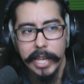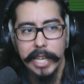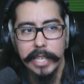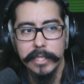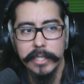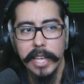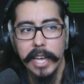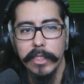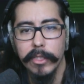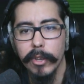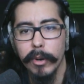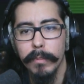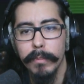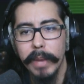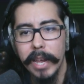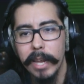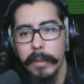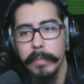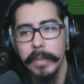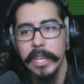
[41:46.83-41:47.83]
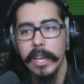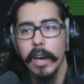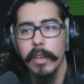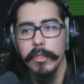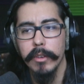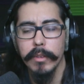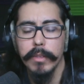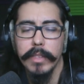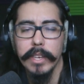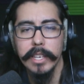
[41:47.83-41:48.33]
is that there may be
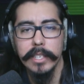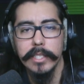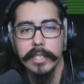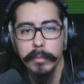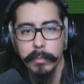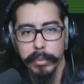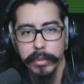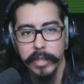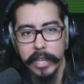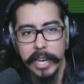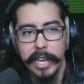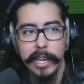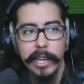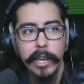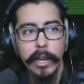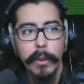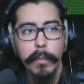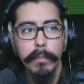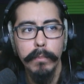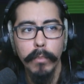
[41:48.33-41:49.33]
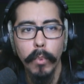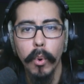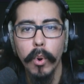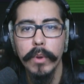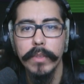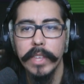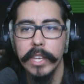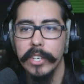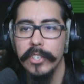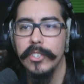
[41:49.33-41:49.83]
other things in play
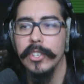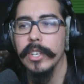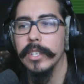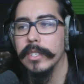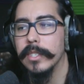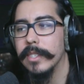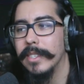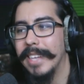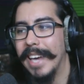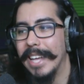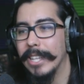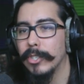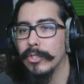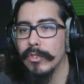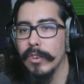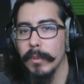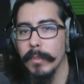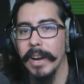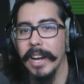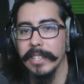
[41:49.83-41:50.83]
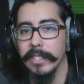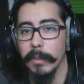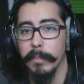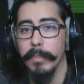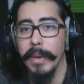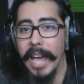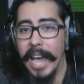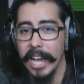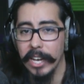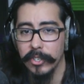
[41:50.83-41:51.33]
more than just that streamer has a
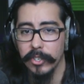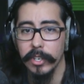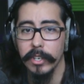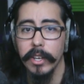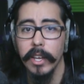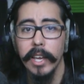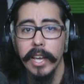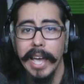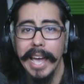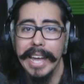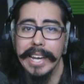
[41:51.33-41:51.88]
passion